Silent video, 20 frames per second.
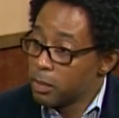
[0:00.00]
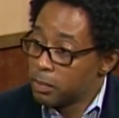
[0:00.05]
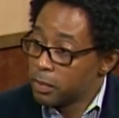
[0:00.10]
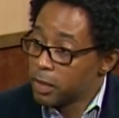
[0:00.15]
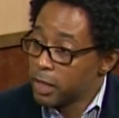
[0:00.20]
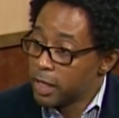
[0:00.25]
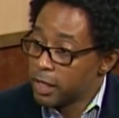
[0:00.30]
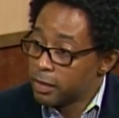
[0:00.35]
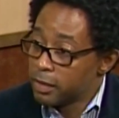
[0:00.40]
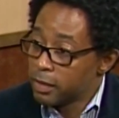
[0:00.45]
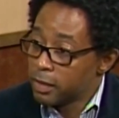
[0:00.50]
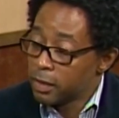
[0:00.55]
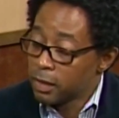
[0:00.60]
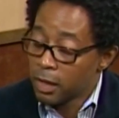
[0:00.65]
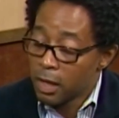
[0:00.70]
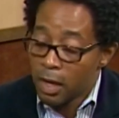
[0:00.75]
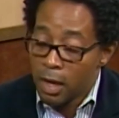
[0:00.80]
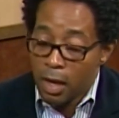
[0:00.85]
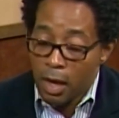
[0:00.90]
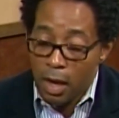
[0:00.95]
policing,
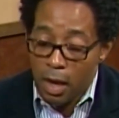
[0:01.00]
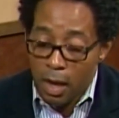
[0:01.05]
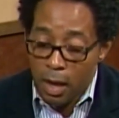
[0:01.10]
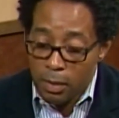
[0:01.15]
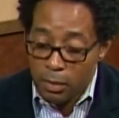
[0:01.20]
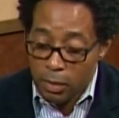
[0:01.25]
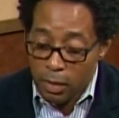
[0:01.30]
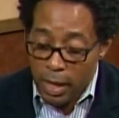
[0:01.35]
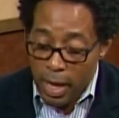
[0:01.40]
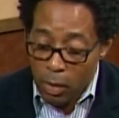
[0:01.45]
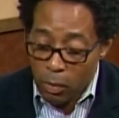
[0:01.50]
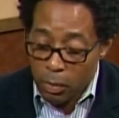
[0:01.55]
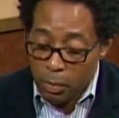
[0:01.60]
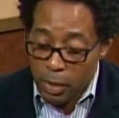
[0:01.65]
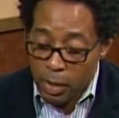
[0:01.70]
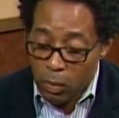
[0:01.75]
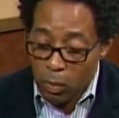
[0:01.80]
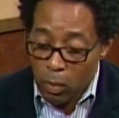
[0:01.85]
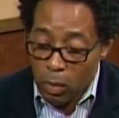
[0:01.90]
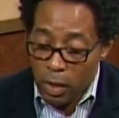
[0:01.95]
so that would
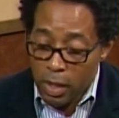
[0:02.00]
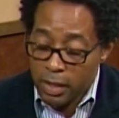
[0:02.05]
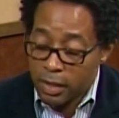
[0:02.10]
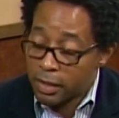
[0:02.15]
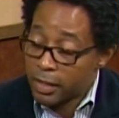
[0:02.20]
be one.